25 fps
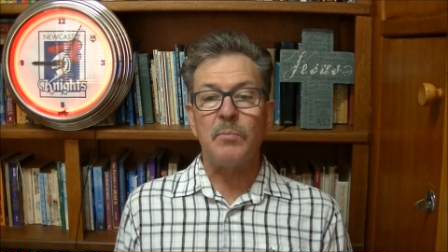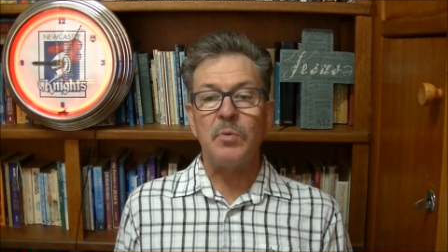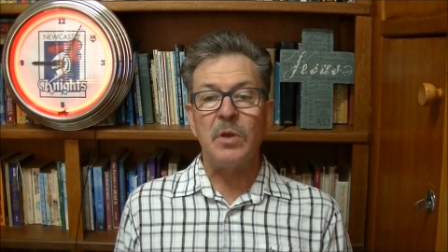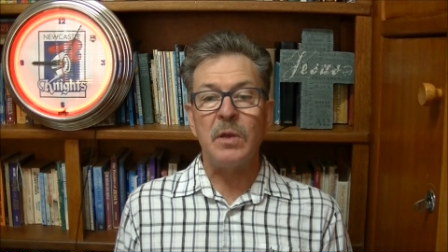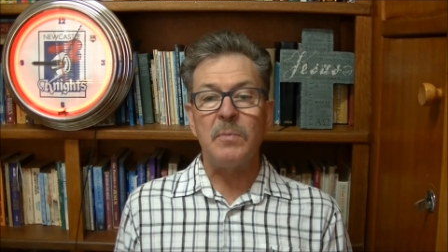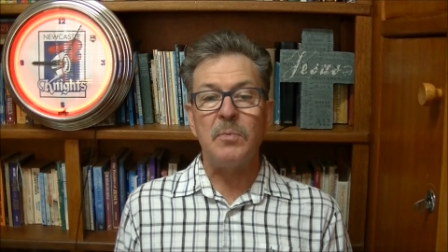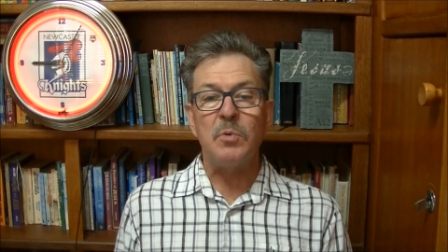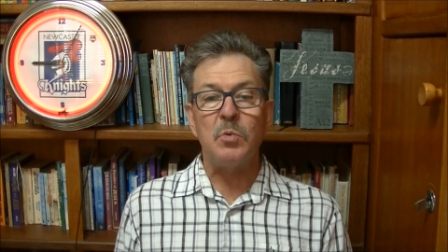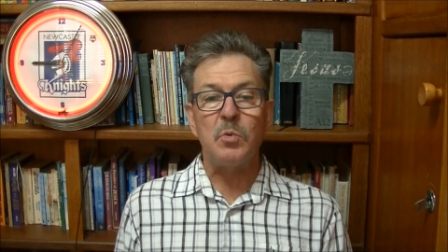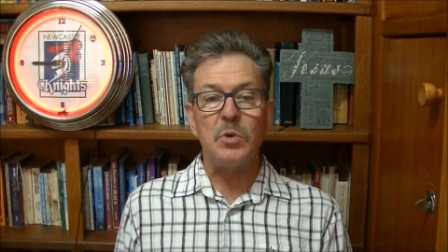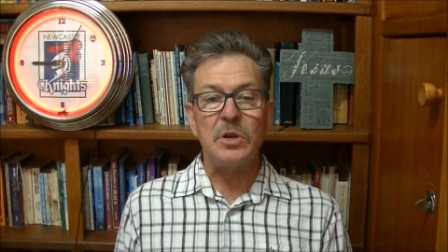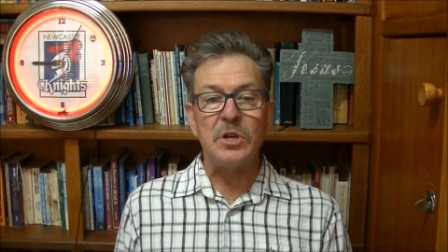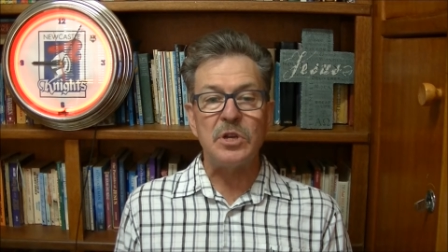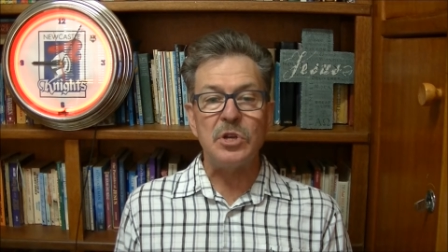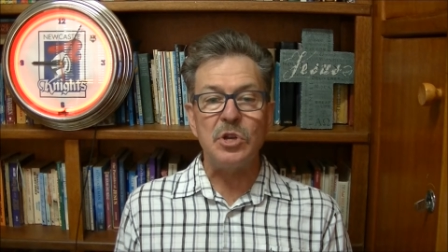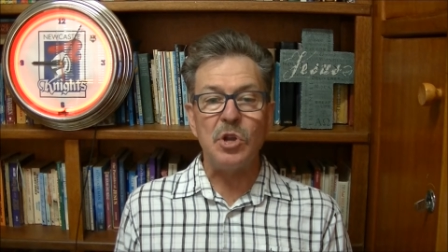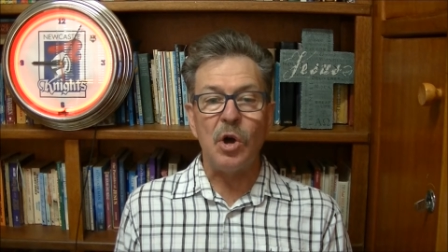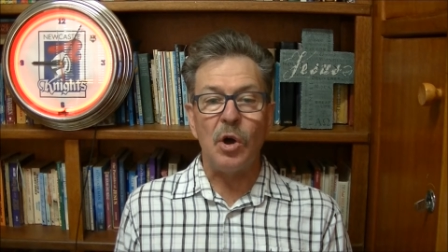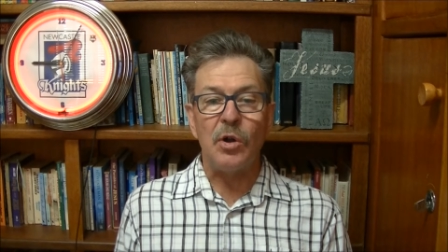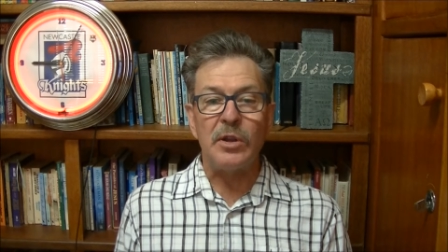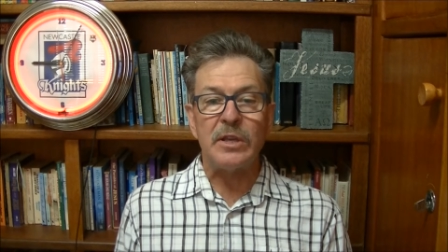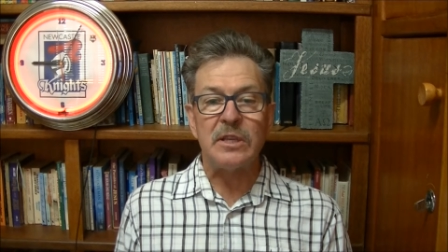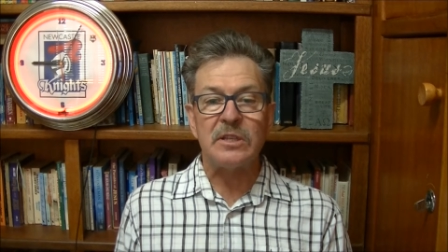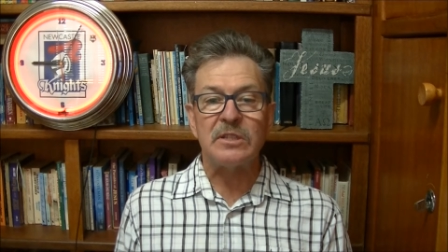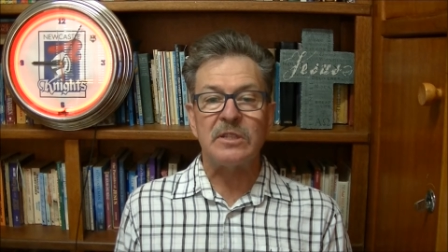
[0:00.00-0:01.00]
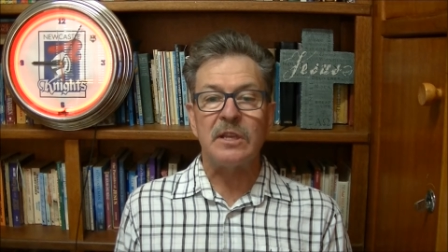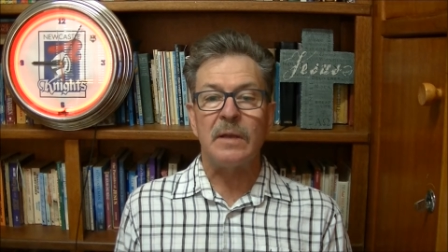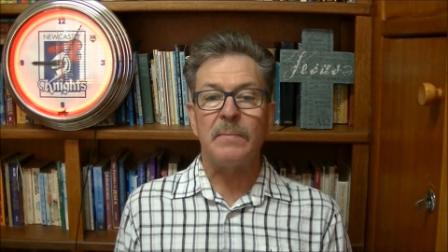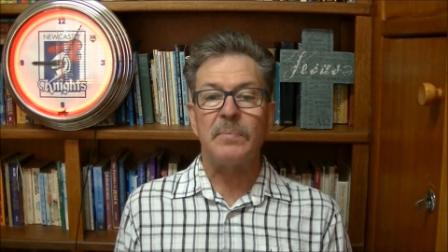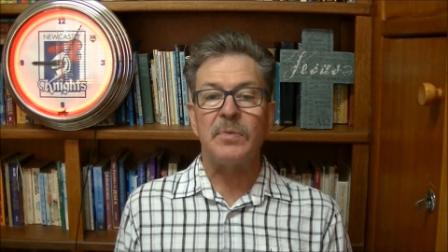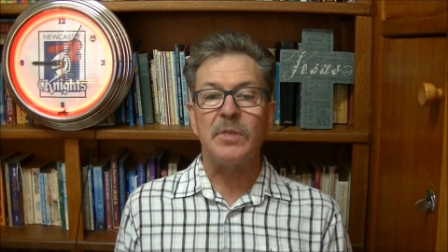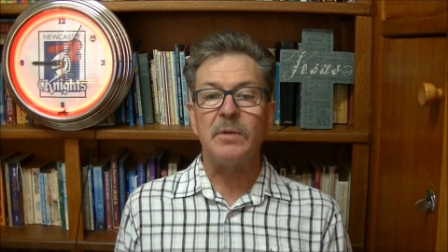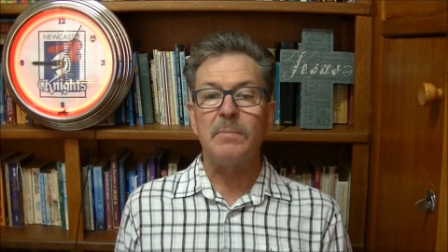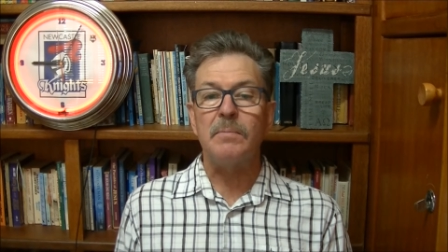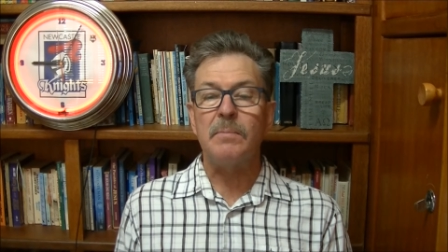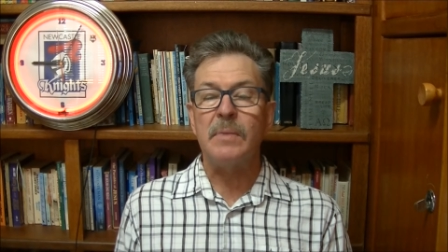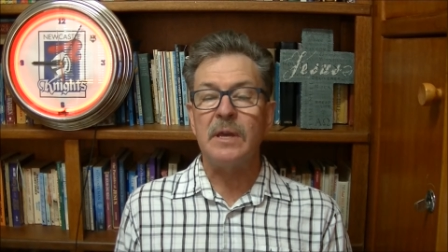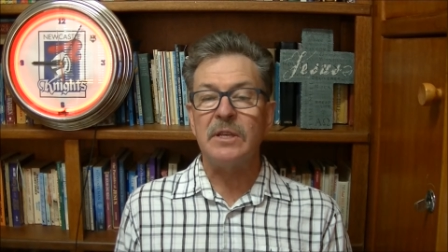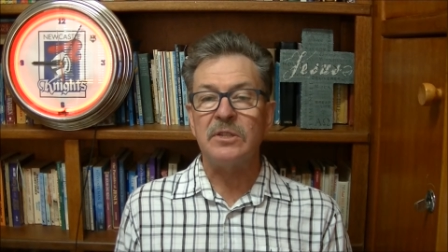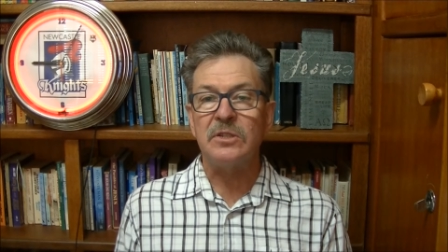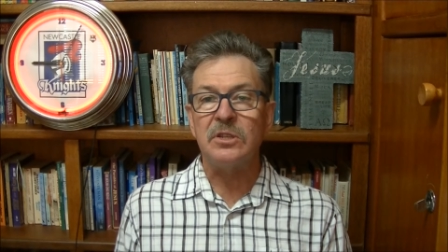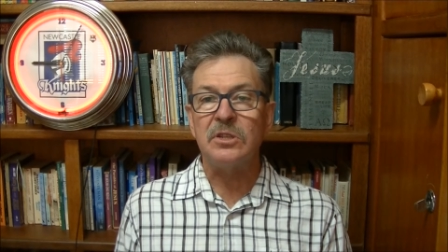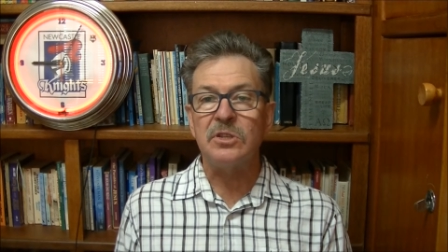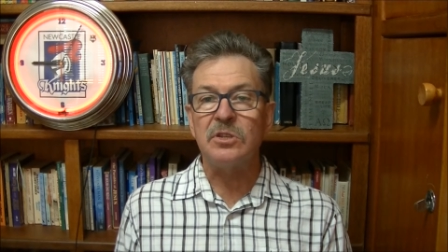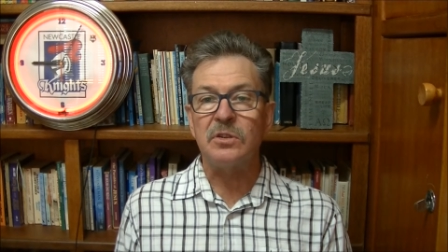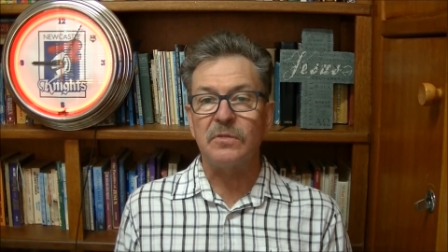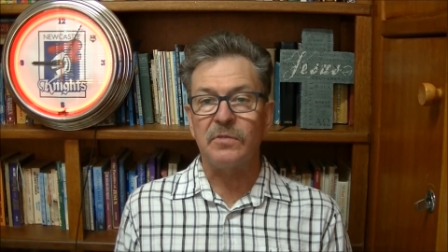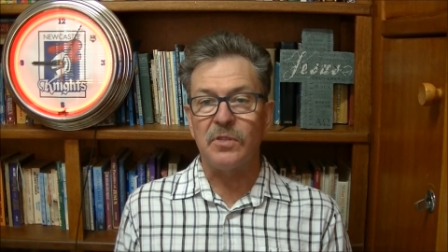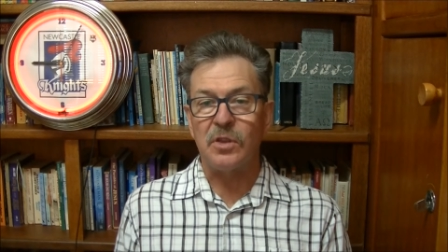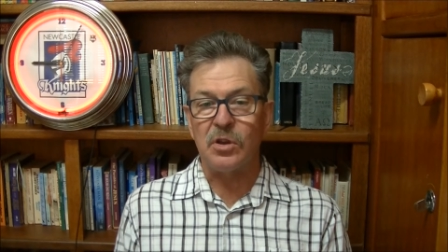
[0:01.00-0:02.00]
people would not accept the
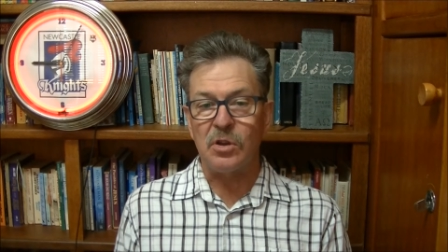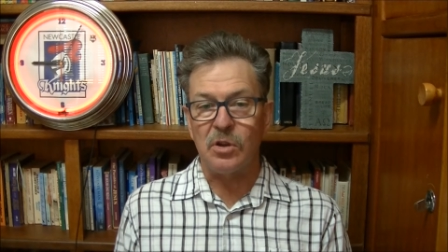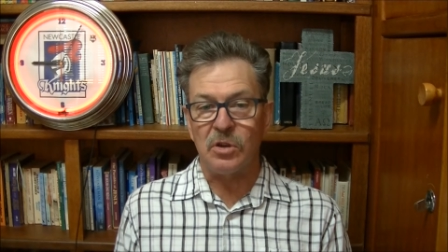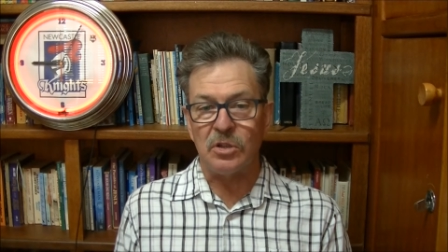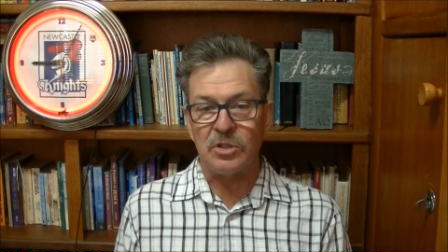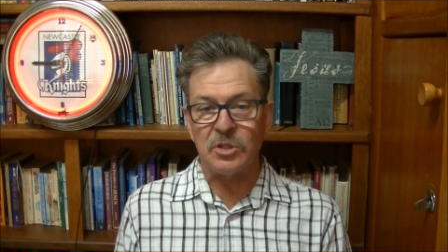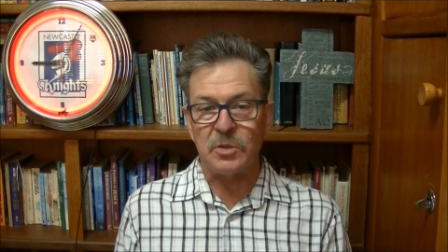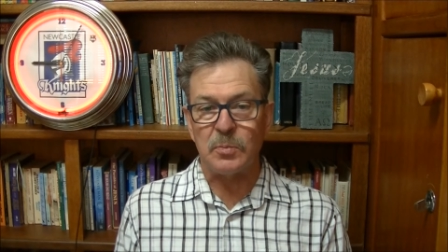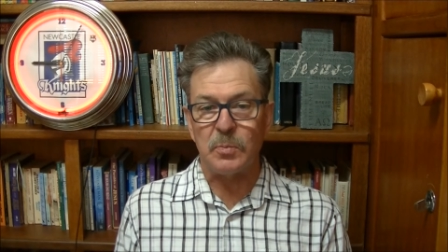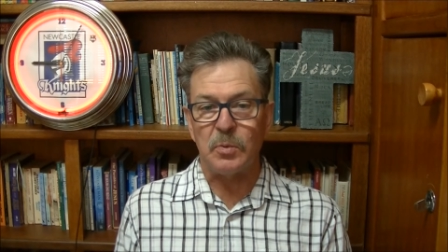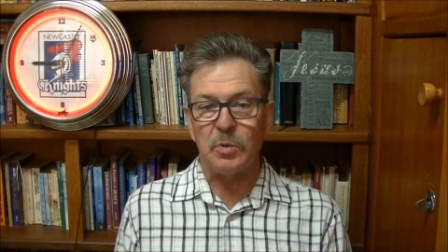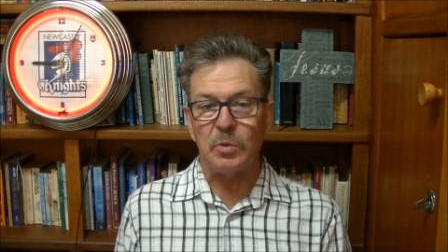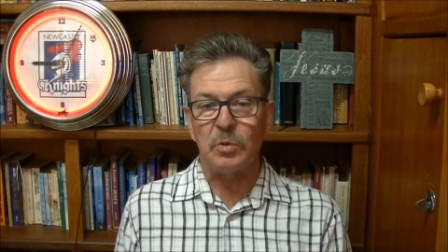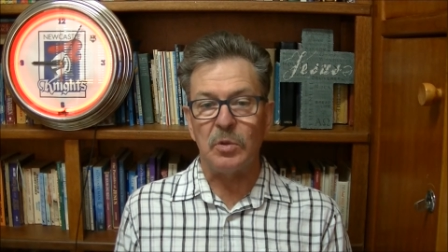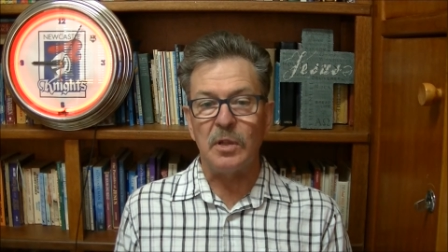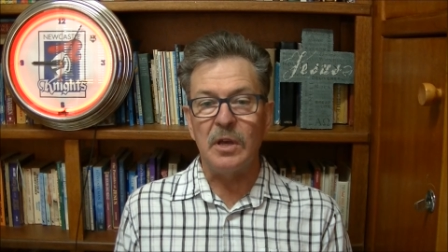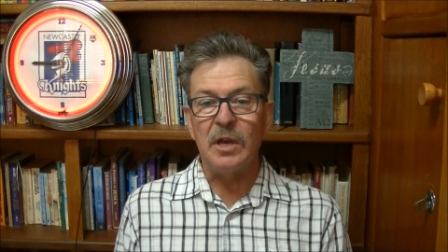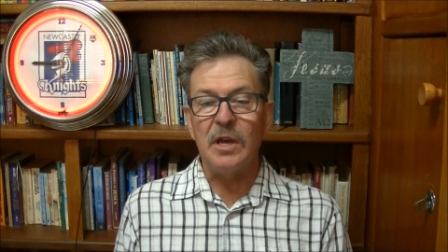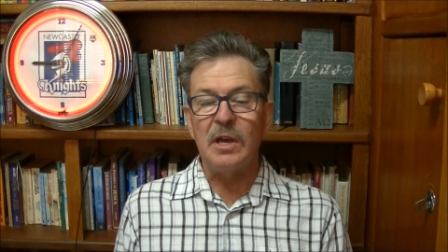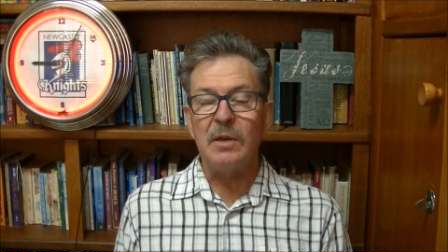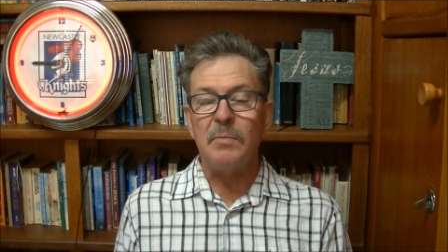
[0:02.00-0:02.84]
message of the gospel